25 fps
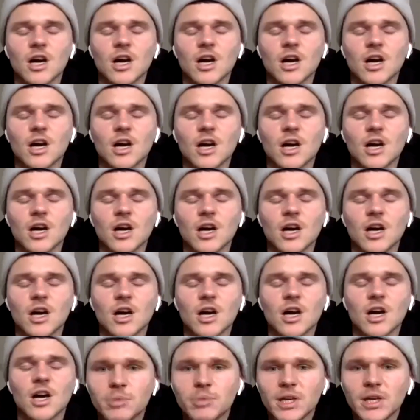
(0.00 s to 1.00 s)
time spent with
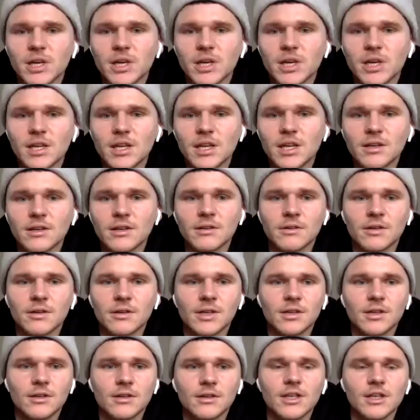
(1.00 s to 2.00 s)
them has been
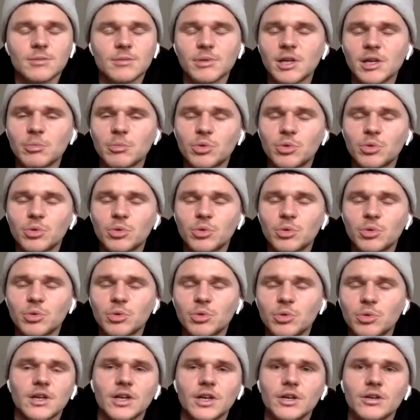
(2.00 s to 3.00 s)
important.
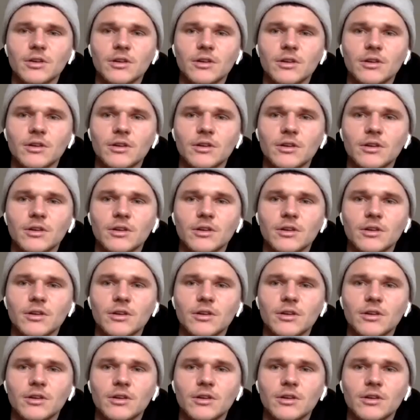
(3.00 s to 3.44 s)
So